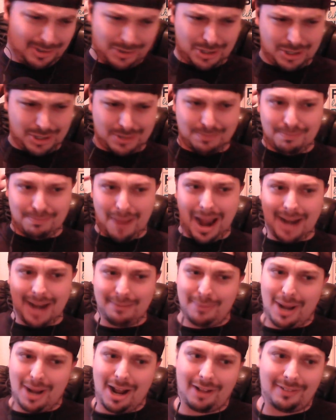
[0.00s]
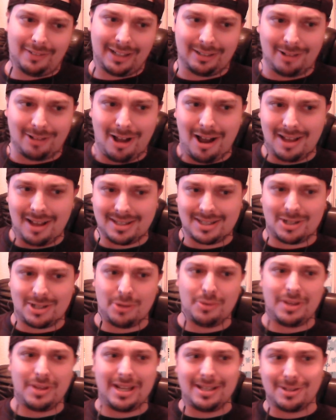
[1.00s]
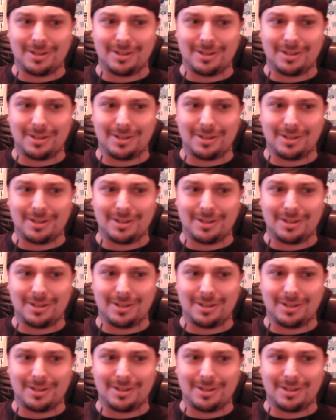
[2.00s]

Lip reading: just mind-boggling loss to the